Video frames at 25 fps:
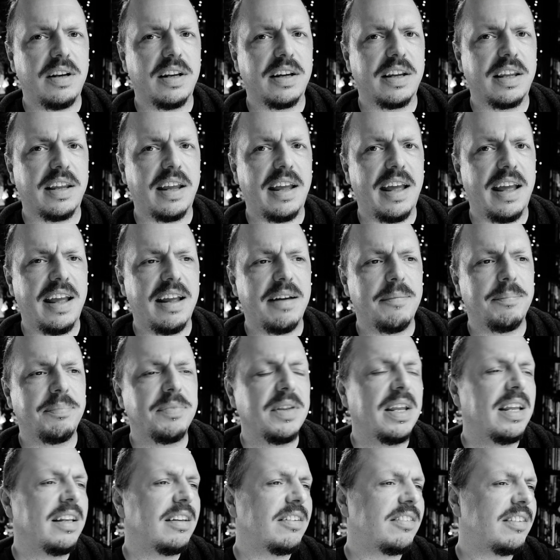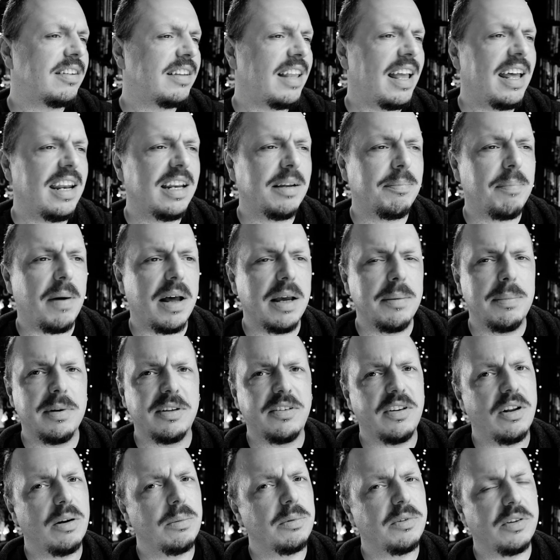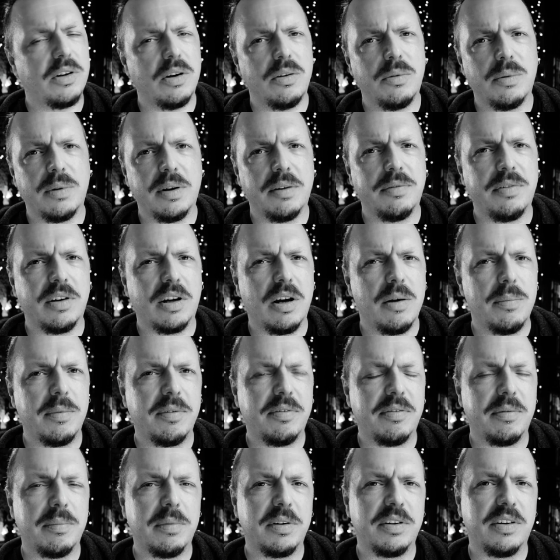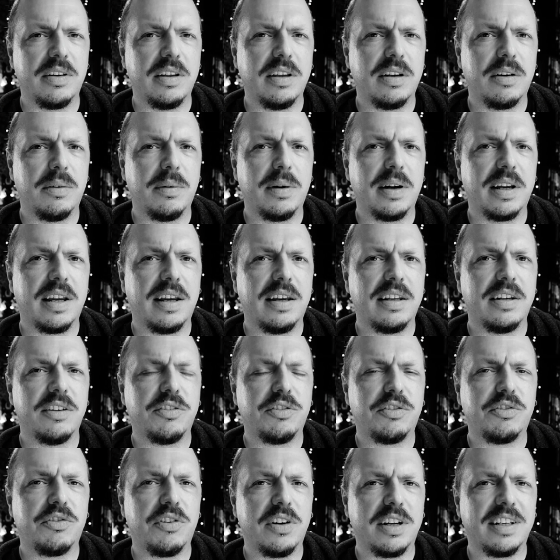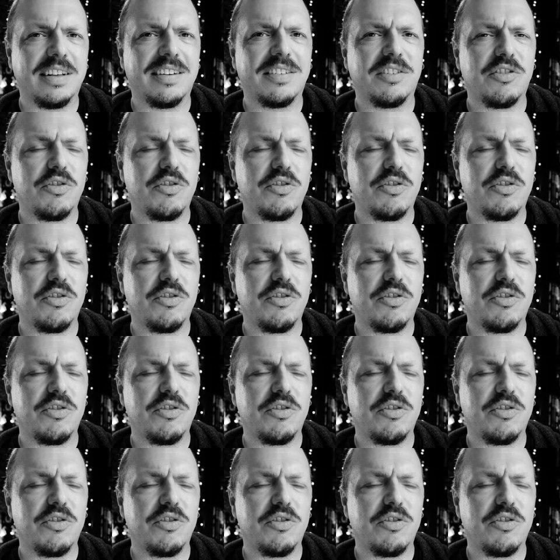Like the Satanic Bible is always a good one if you're coming from a kind of strict